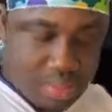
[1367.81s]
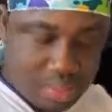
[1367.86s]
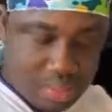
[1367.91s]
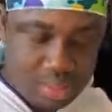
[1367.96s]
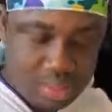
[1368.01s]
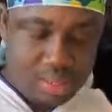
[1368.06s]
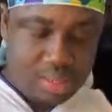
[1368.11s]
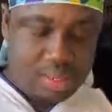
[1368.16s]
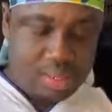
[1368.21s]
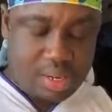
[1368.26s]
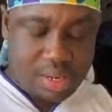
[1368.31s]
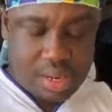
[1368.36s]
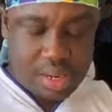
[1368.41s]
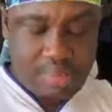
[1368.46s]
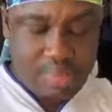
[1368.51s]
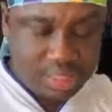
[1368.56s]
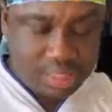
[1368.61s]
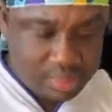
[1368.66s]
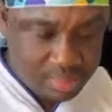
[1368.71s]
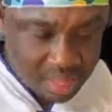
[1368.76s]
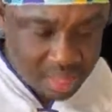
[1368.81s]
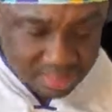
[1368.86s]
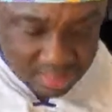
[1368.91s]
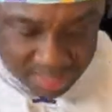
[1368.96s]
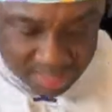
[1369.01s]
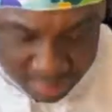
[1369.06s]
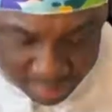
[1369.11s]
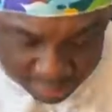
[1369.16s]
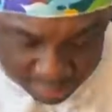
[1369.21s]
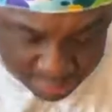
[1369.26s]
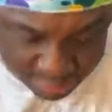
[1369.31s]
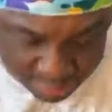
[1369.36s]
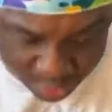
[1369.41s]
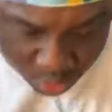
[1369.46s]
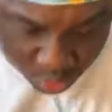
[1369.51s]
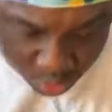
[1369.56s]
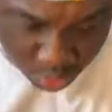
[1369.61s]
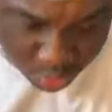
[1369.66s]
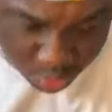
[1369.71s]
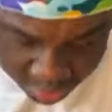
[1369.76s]
Hey, Mantiman, send a message
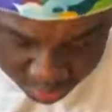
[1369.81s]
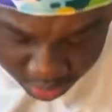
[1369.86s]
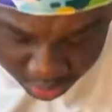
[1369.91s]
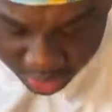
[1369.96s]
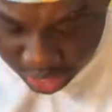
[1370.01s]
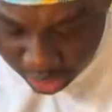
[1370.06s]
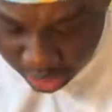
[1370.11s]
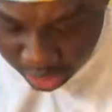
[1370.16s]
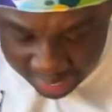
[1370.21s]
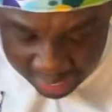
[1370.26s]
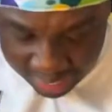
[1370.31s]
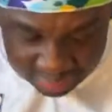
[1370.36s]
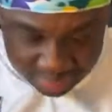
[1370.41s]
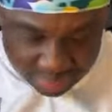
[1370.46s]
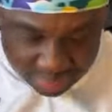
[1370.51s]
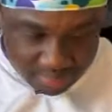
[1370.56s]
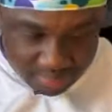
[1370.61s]
you, ready me, Obeka say.